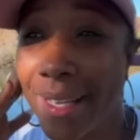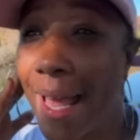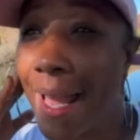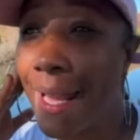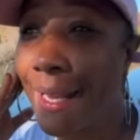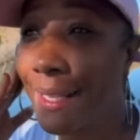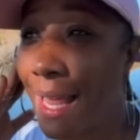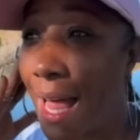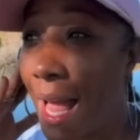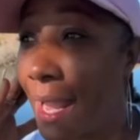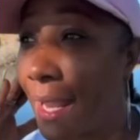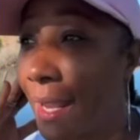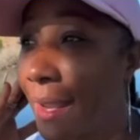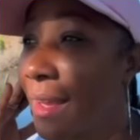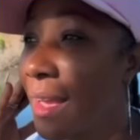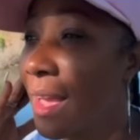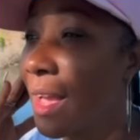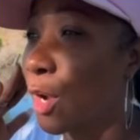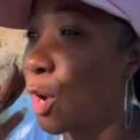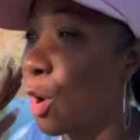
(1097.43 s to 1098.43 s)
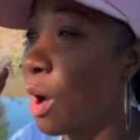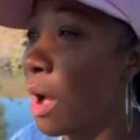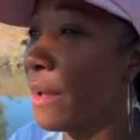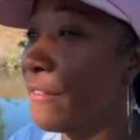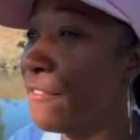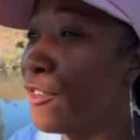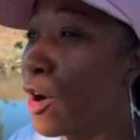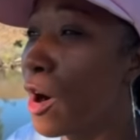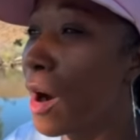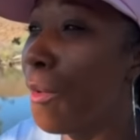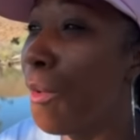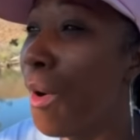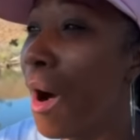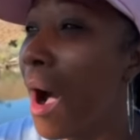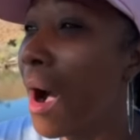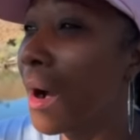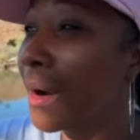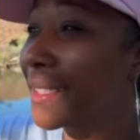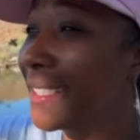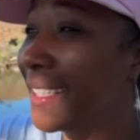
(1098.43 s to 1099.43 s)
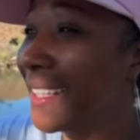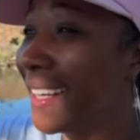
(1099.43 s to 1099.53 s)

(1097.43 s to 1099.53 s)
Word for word: lake like going for a walk